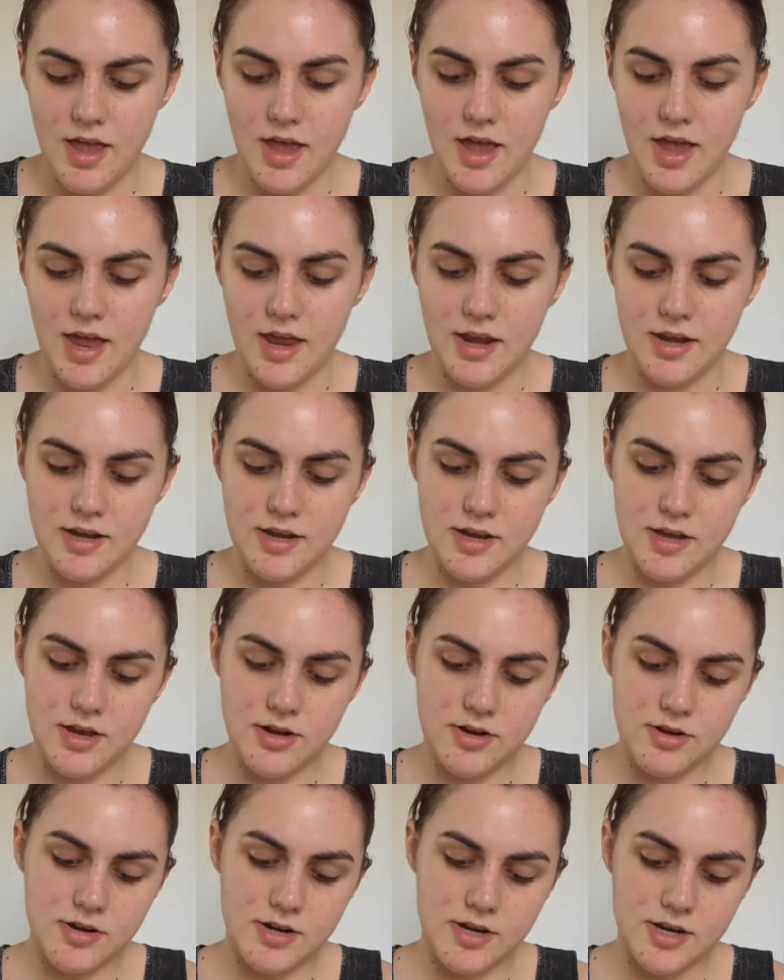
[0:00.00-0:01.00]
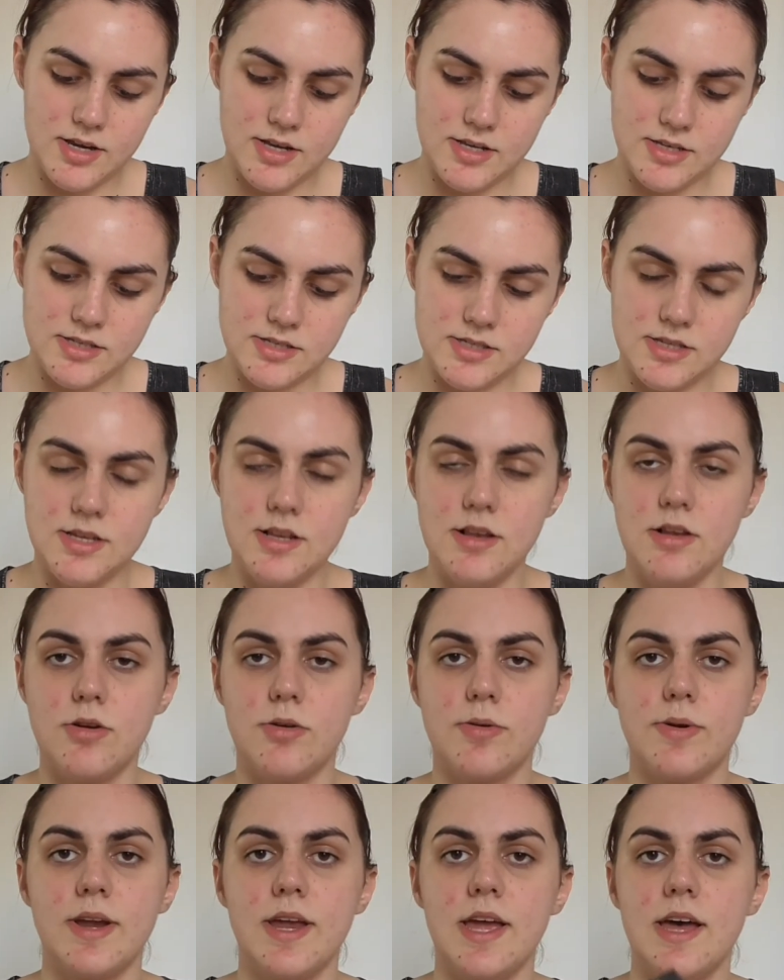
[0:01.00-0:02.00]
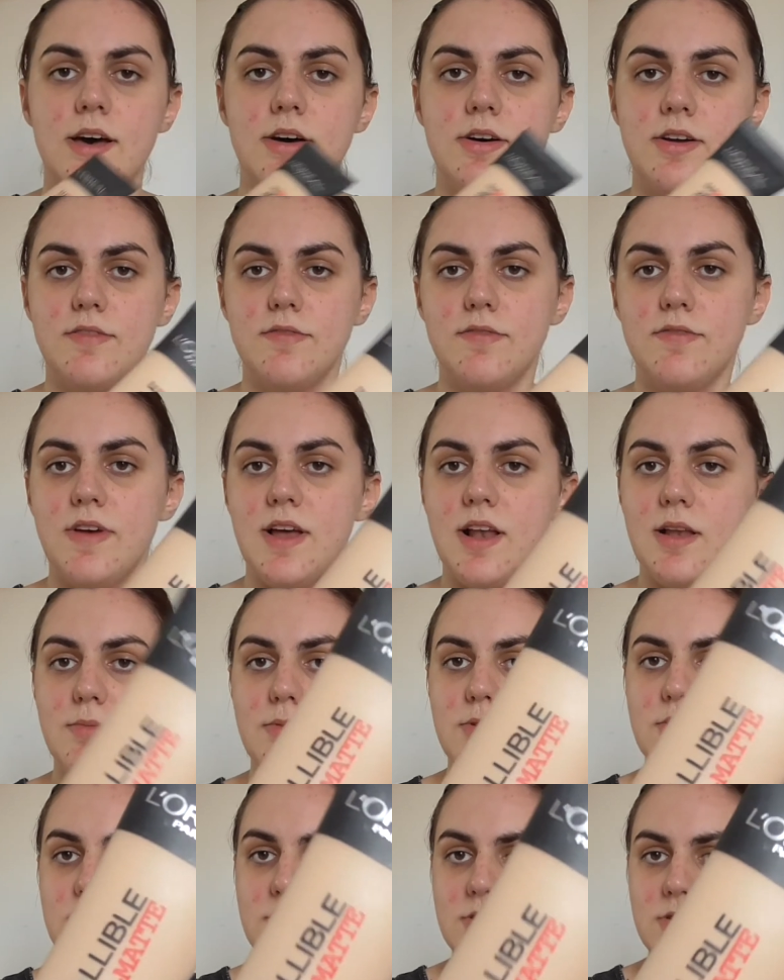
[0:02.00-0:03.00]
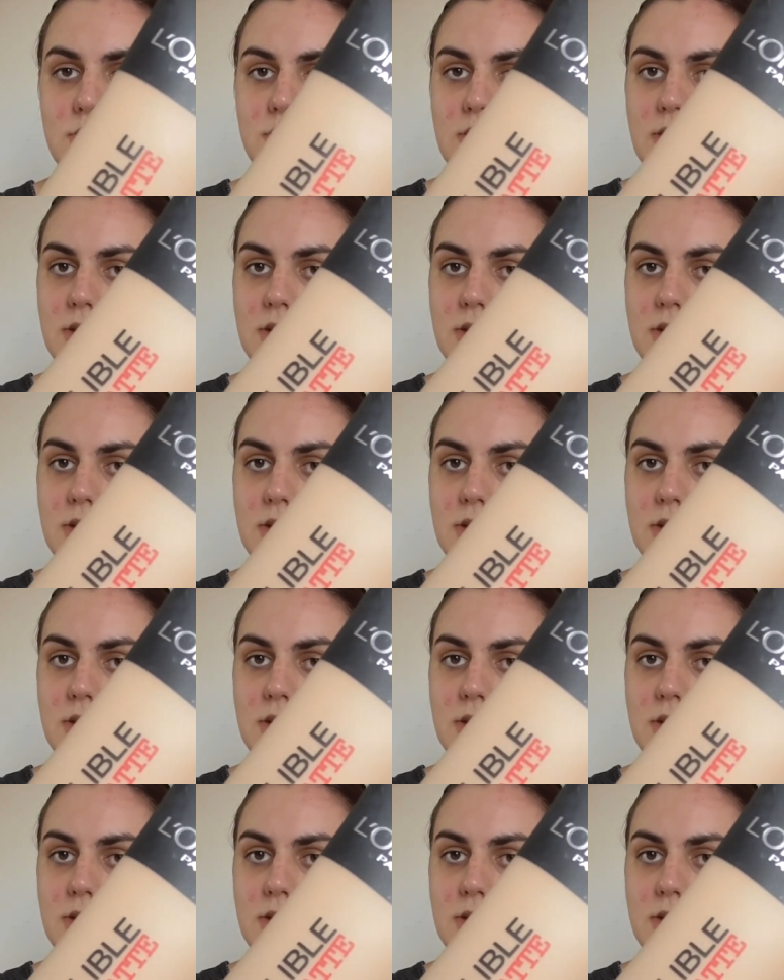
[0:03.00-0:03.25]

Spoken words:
and the other is the L'Oreal Infallible